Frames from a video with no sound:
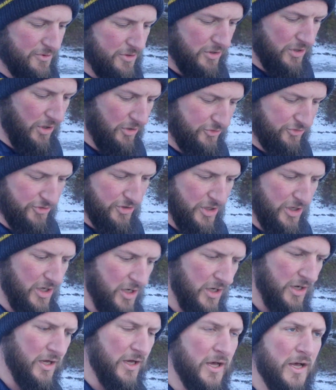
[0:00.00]
got snow.
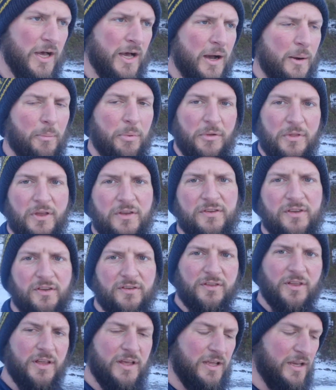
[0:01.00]
But this is
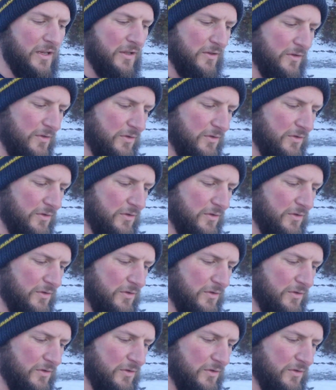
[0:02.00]
the